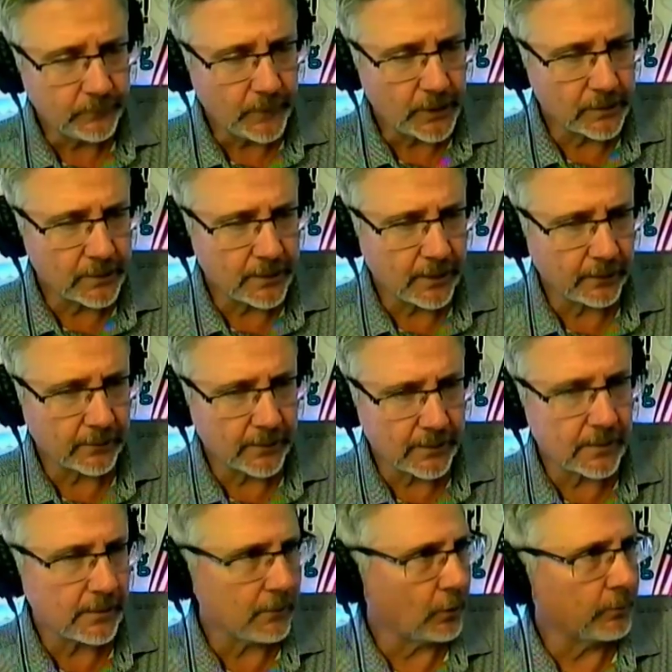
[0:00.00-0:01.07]
to say this
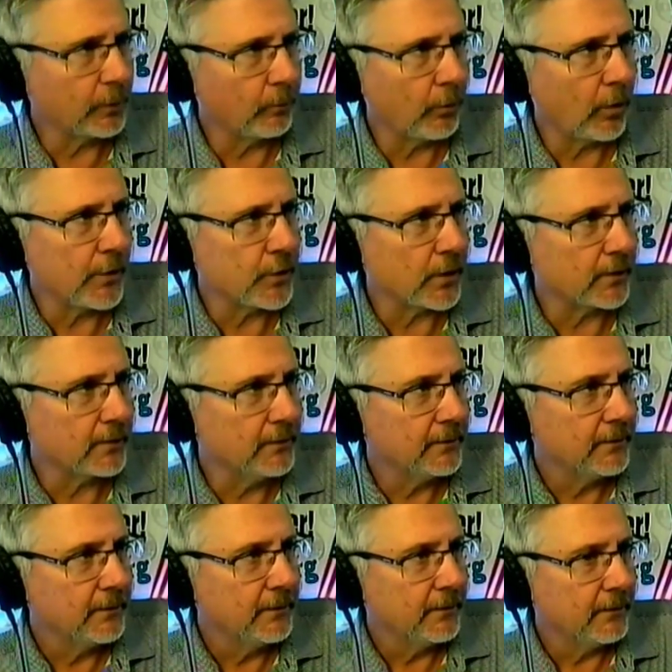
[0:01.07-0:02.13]
is an urban project
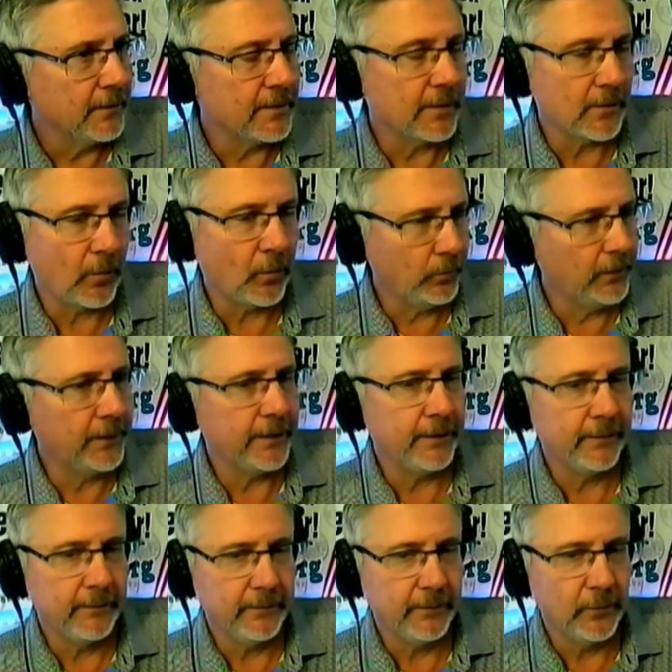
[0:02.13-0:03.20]
this is
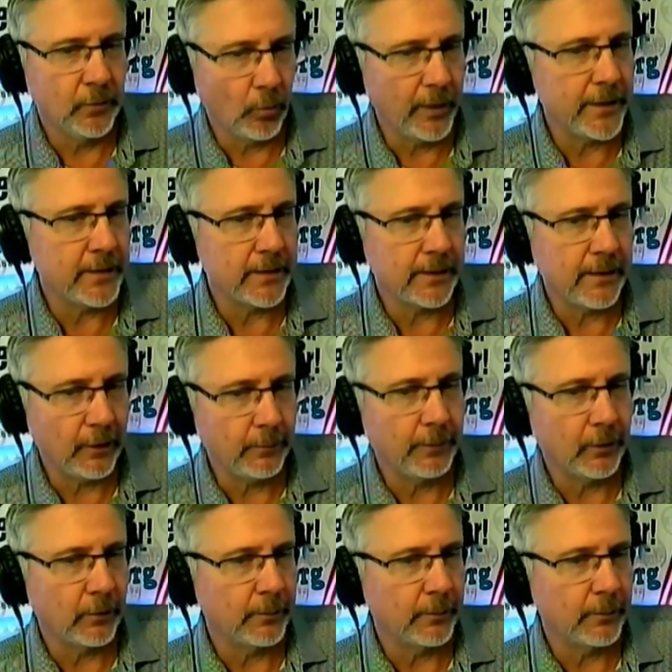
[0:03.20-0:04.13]
only going to help an urban